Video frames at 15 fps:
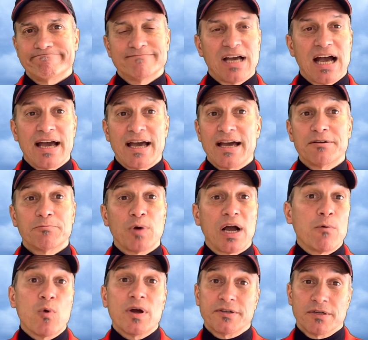
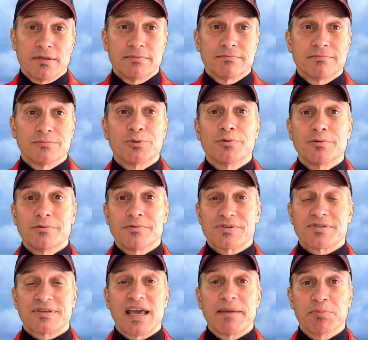I wonder
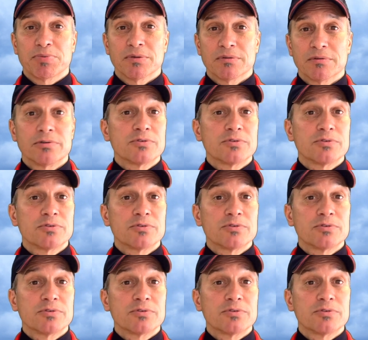who's capable, who's